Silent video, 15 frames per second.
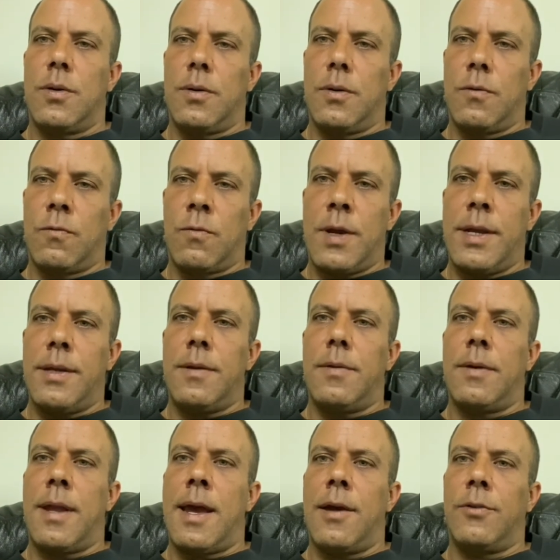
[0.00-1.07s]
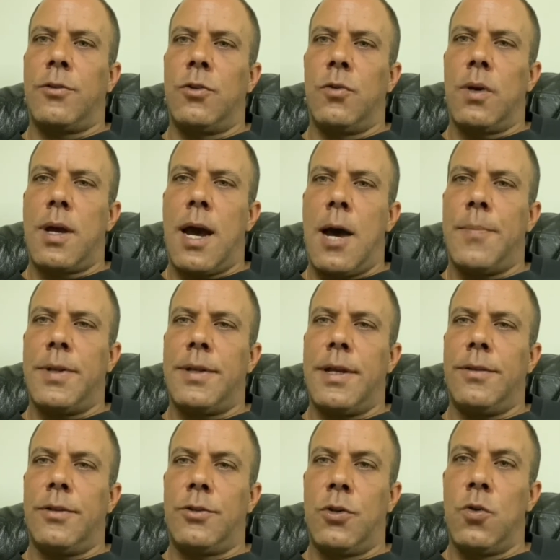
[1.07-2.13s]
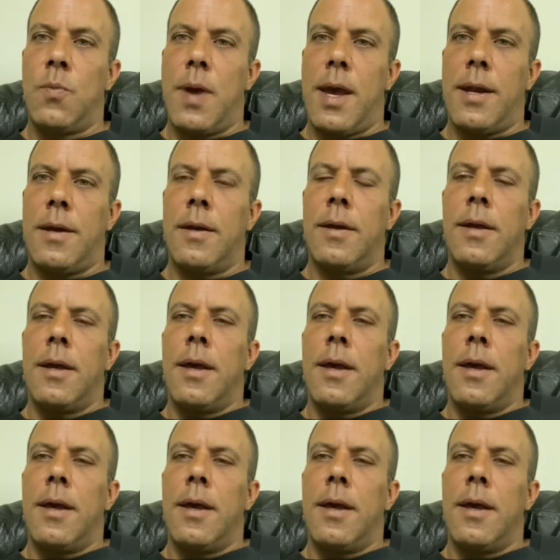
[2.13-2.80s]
rate down to accommodate the two men.